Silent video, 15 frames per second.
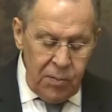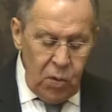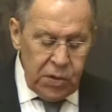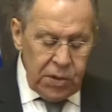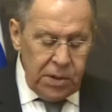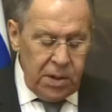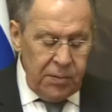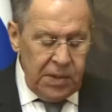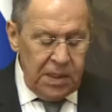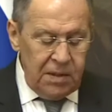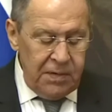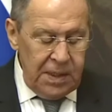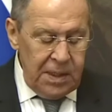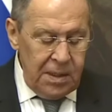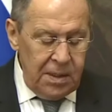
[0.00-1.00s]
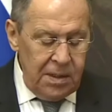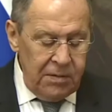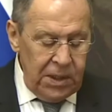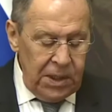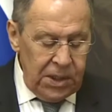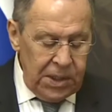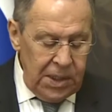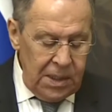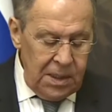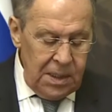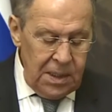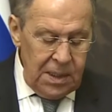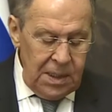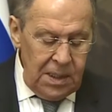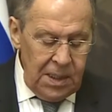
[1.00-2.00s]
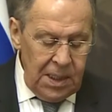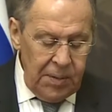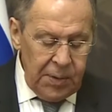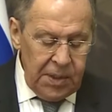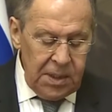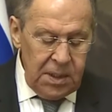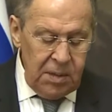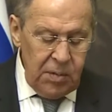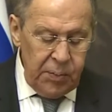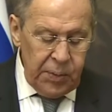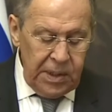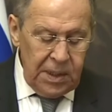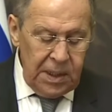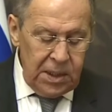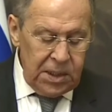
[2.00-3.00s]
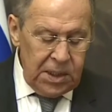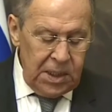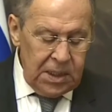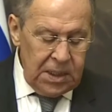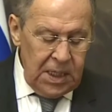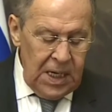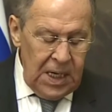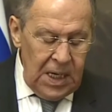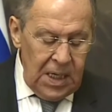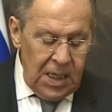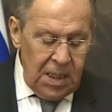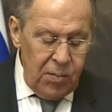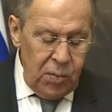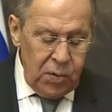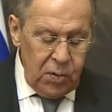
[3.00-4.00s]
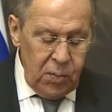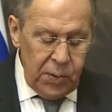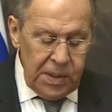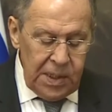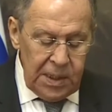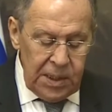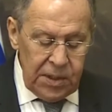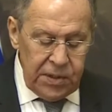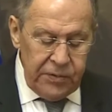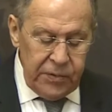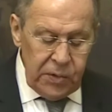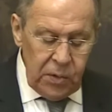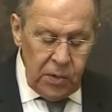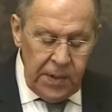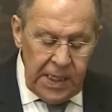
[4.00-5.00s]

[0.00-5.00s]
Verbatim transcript: Yemeni conflict can have no military resolution, and we need to